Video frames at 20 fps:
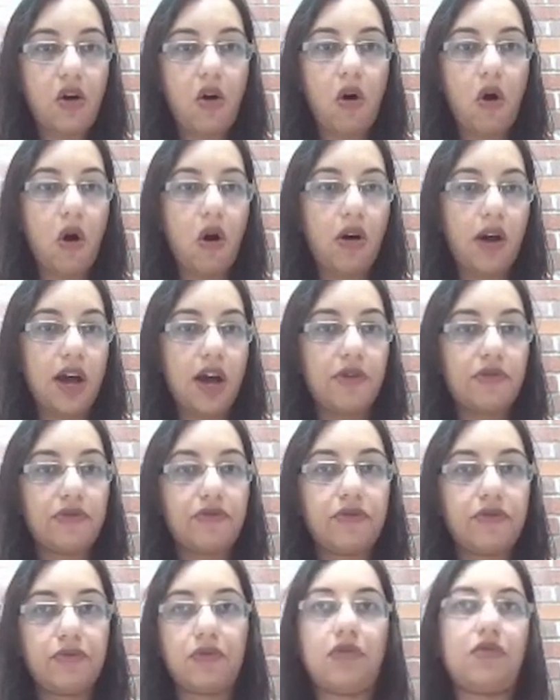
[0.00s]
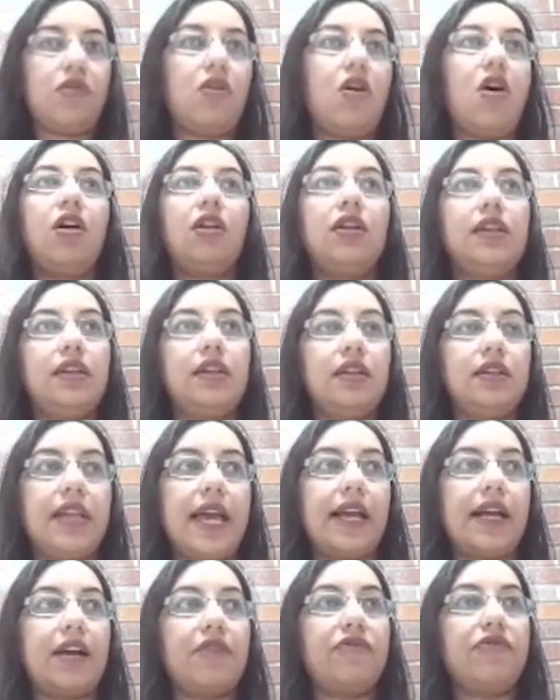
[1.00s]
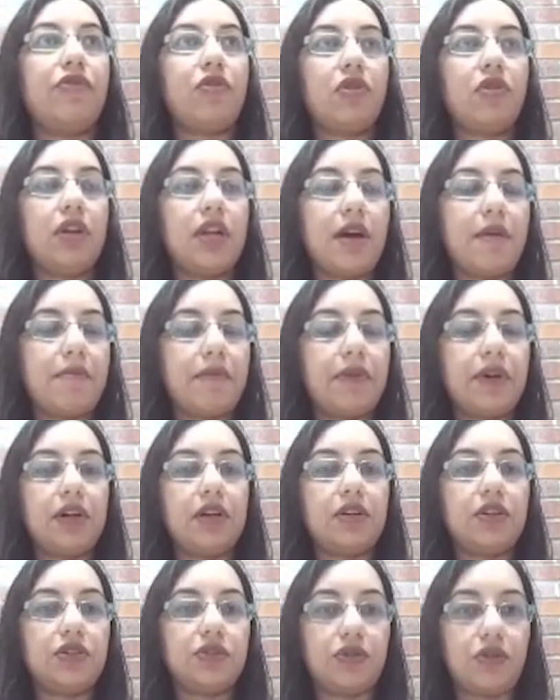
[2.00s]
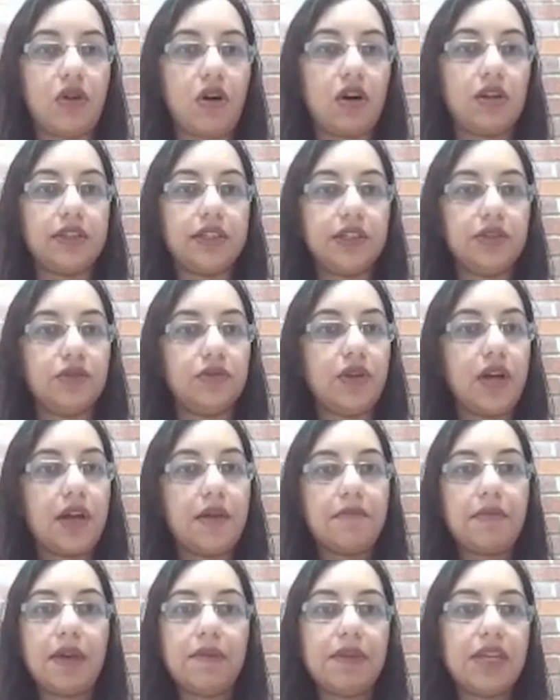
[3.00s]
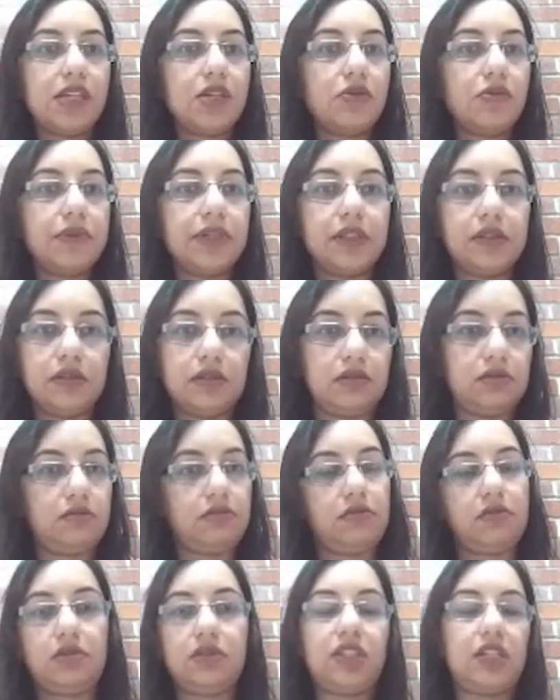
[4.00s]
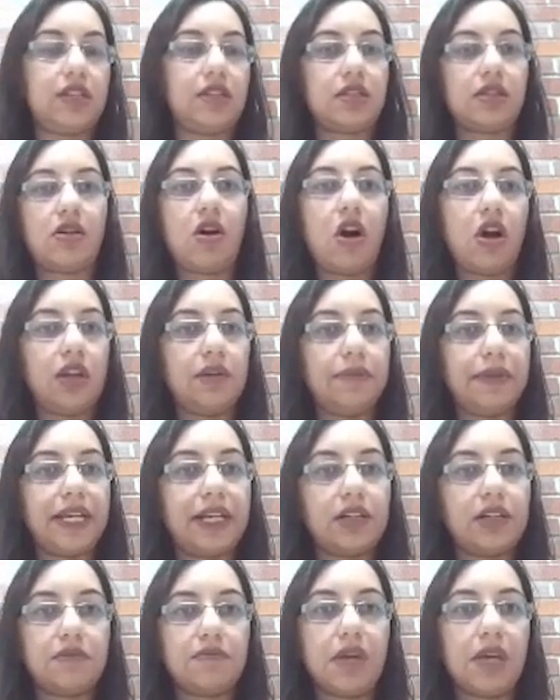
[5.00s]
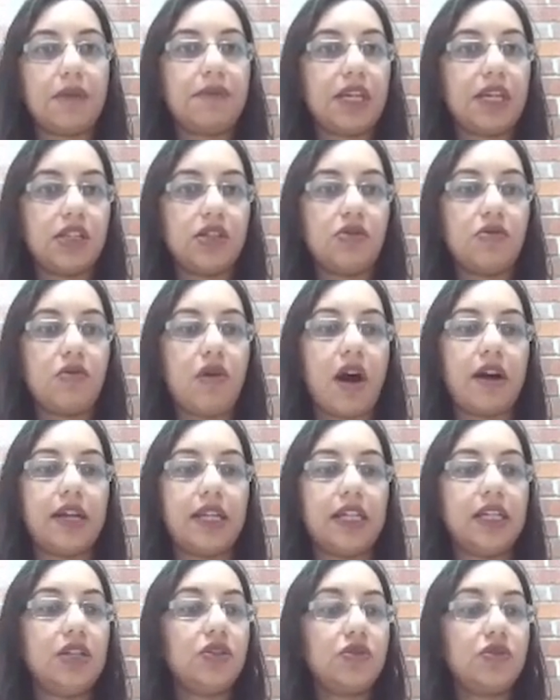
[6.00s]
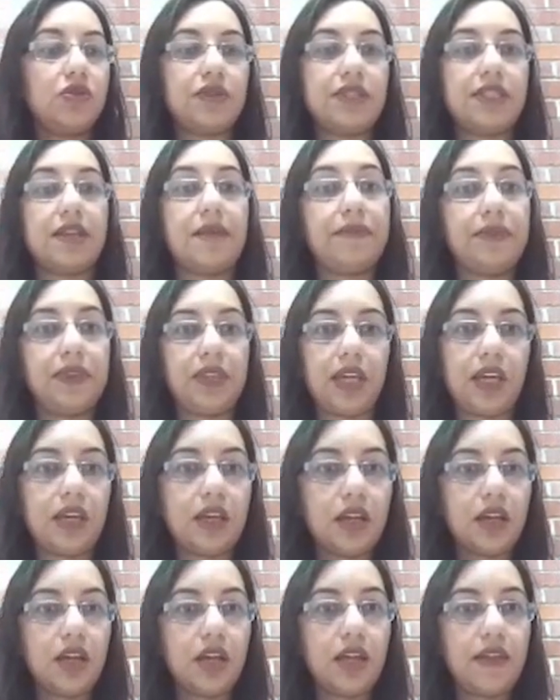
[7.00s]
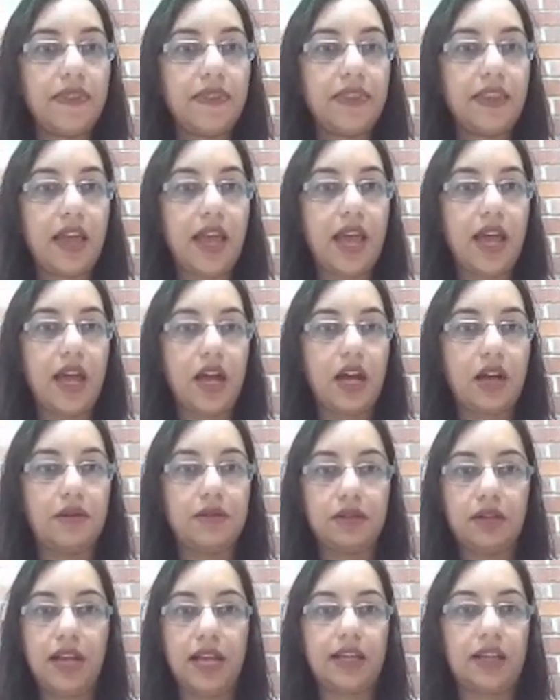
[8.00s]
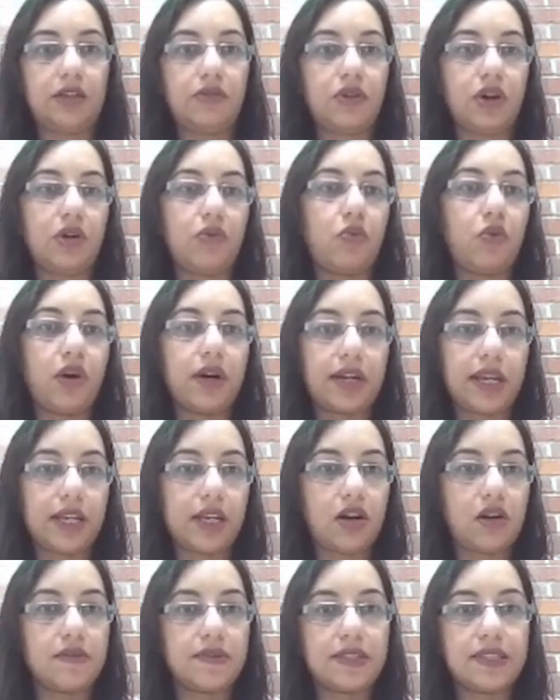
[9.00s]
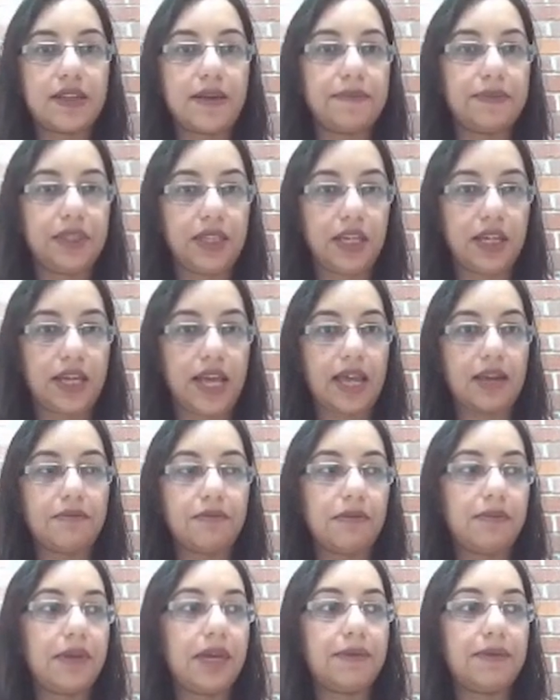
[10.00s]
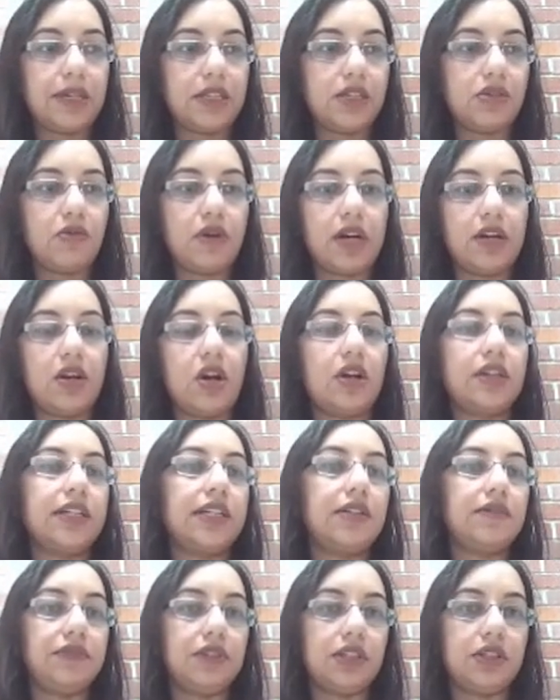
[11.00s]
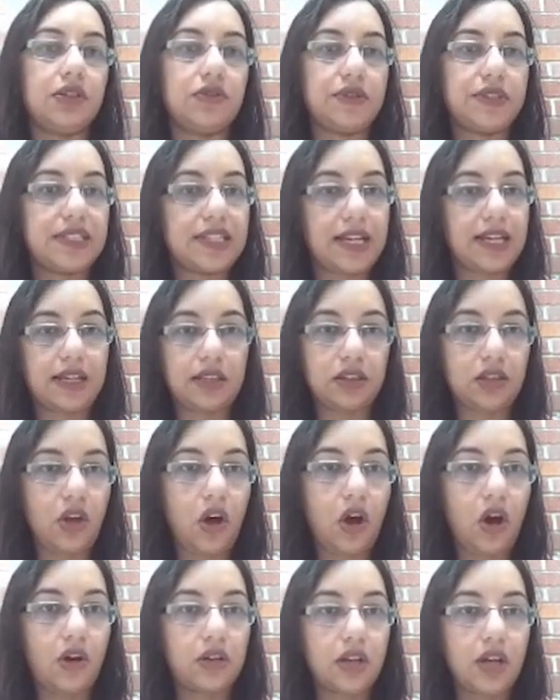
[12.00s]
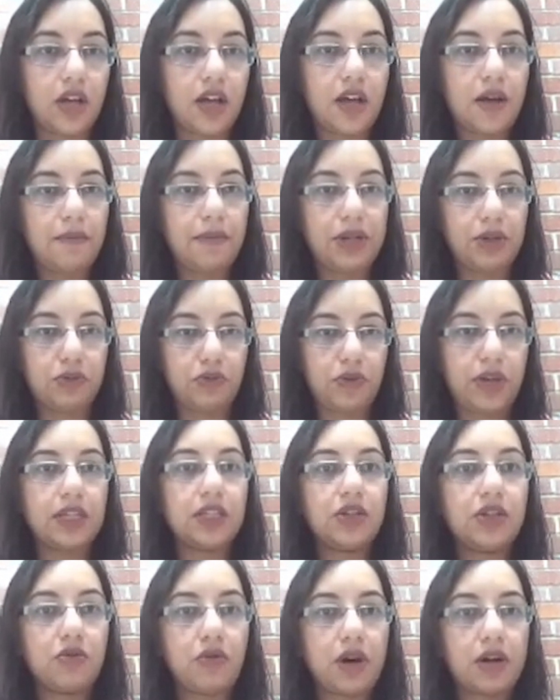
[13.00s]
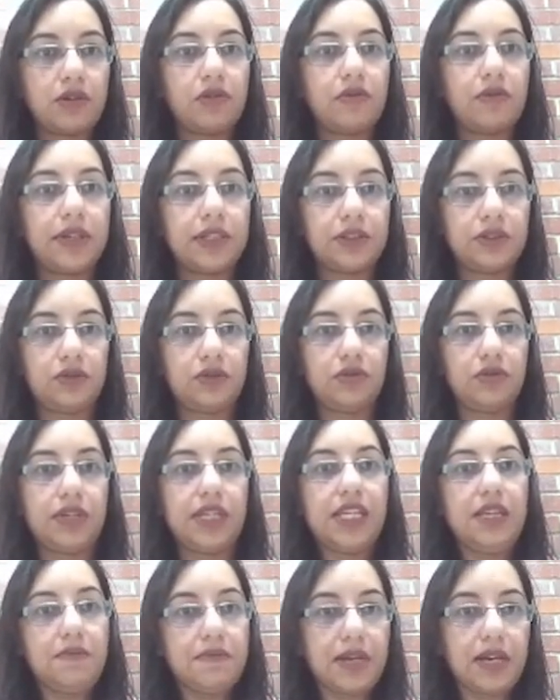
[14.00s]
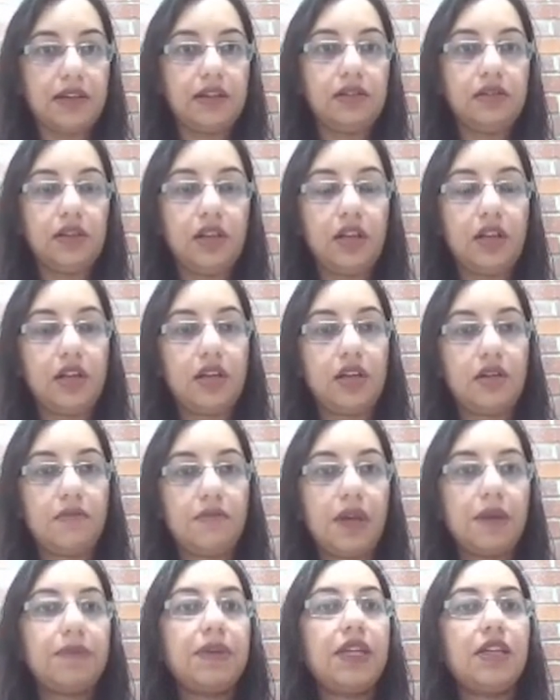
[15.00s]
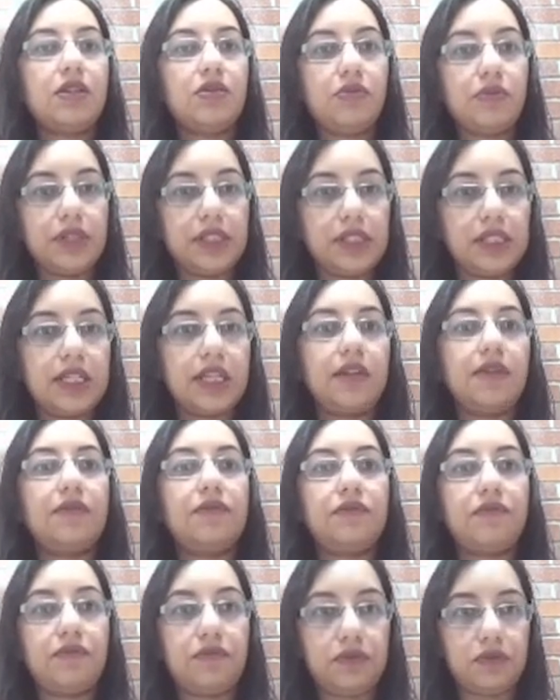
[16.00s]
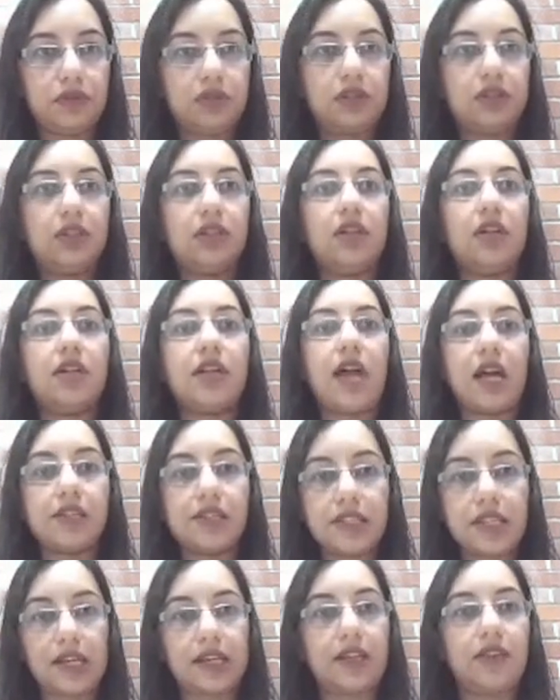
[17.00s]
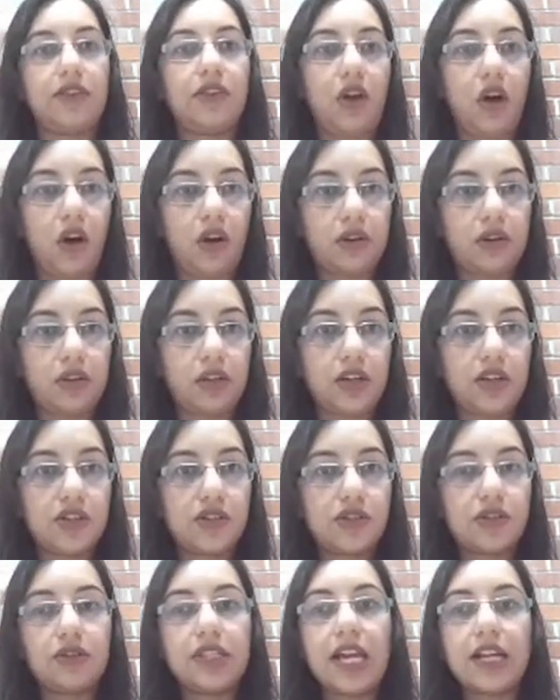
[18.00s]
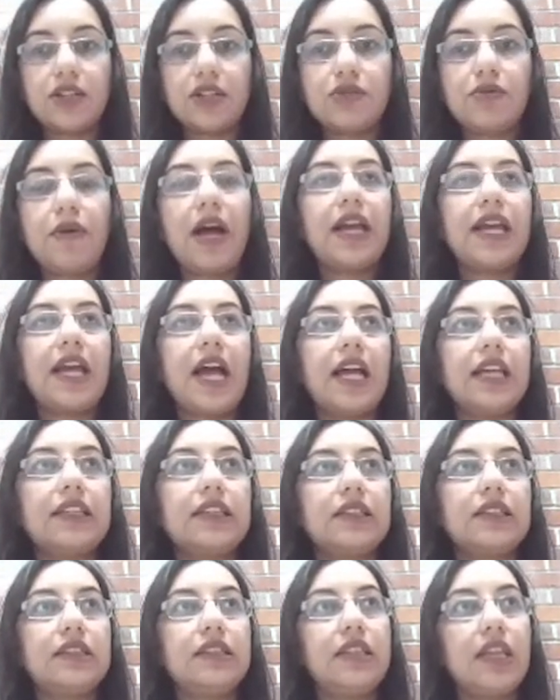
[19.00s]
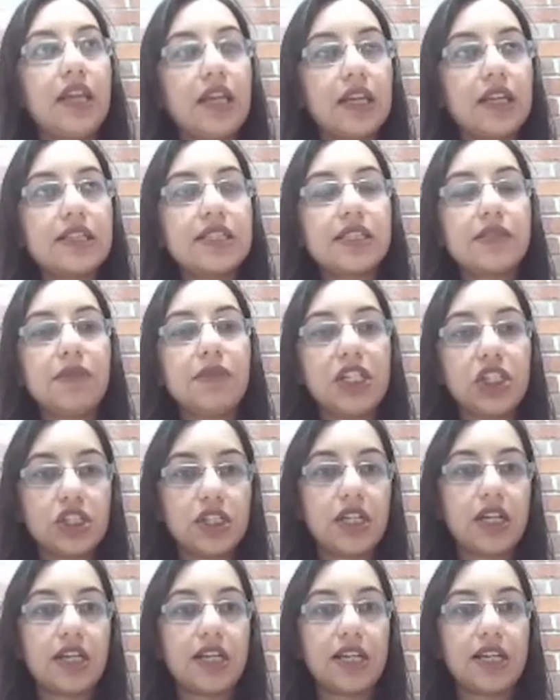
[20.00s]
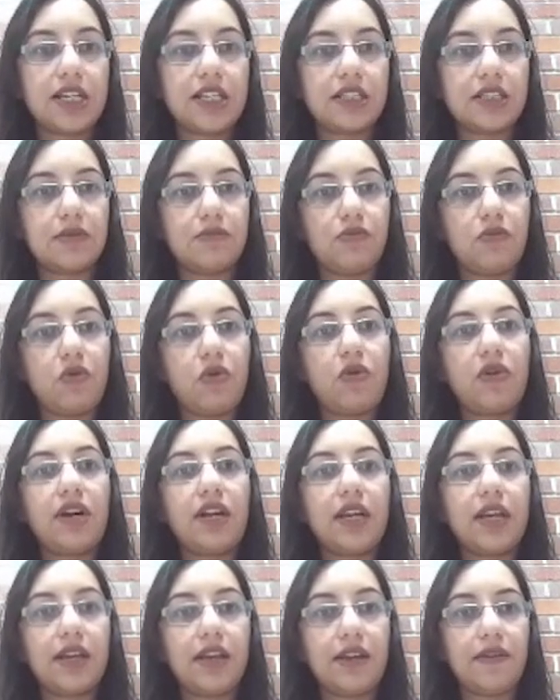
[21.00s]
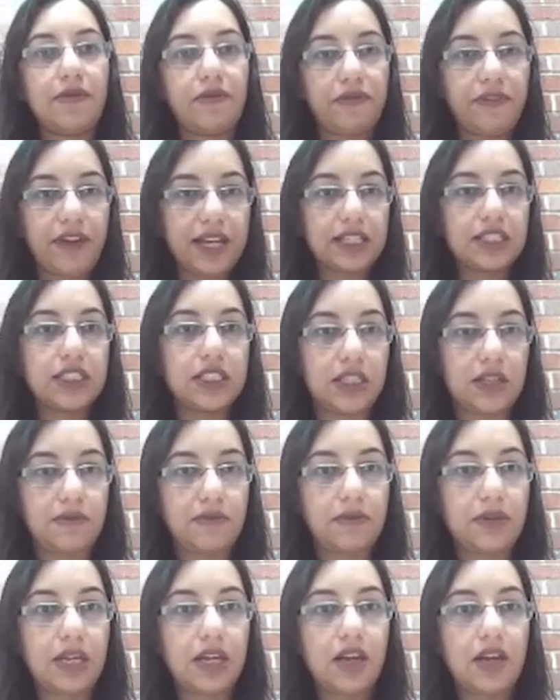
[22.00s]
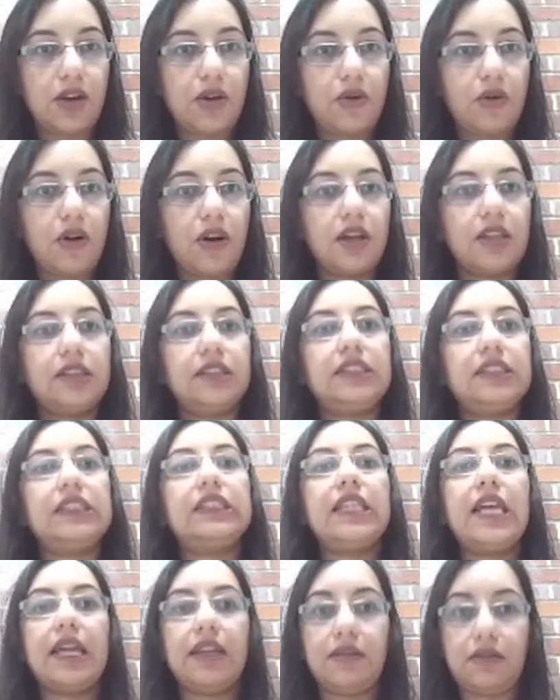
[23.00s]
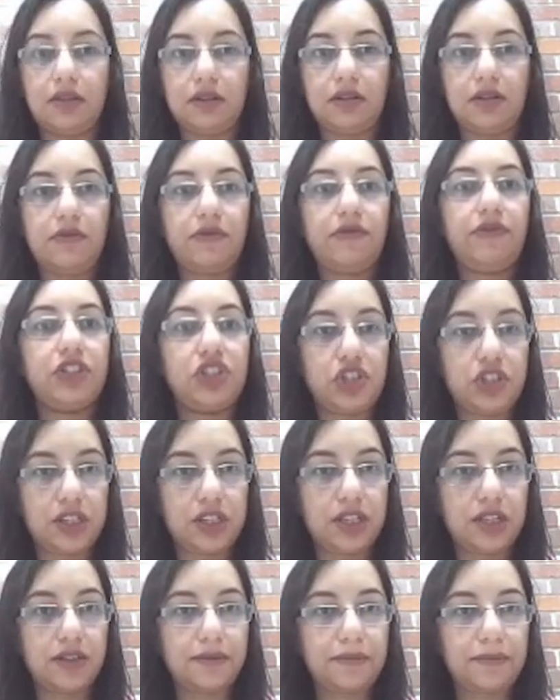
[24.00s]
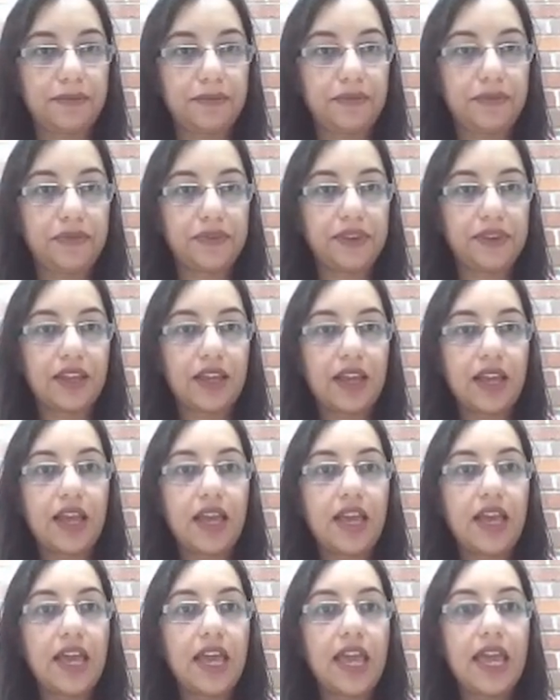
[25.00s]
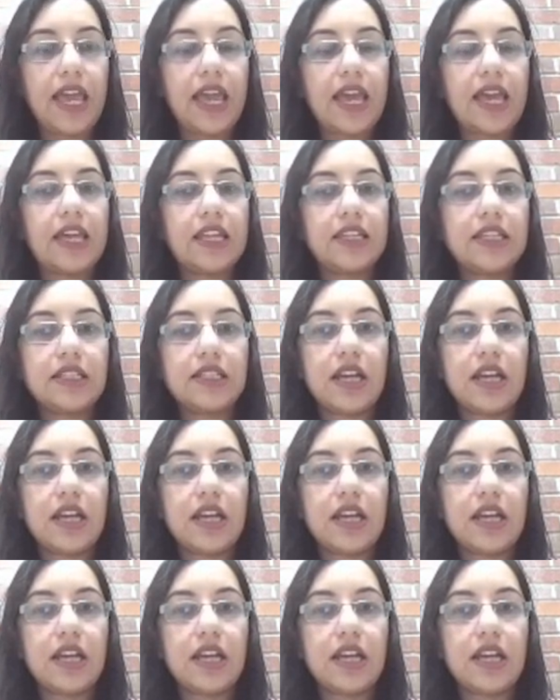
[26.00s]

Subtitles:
or a call, like a phone number to call you, maybe you will just call because maybe you are into something, like you are working on something and maybe you are not giving your second thought, but when you are going through email, maybe you will give the a second thought. So that's why I think smishing is more effective than phishing. And